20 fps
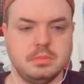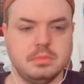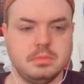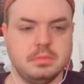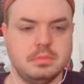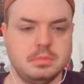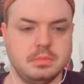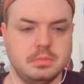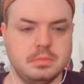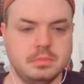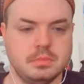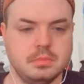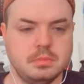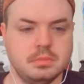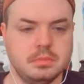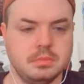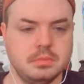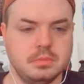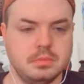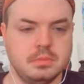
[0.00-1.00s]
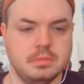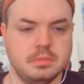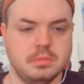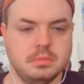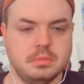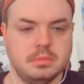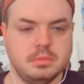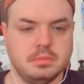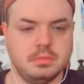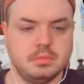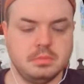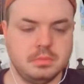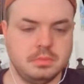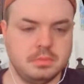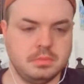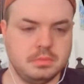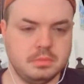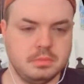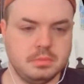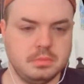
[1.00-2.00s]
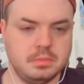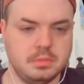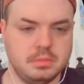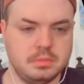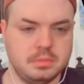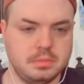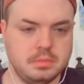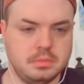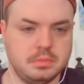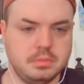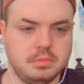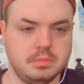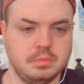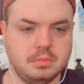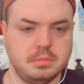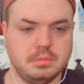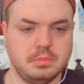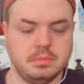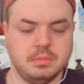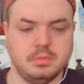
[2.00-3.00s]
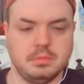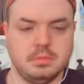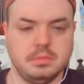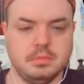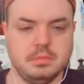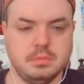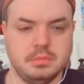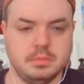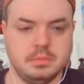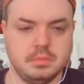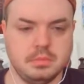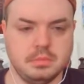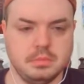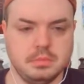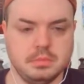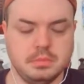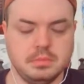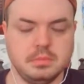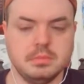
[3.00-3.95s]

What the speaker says: No words are spoken by the person on screen.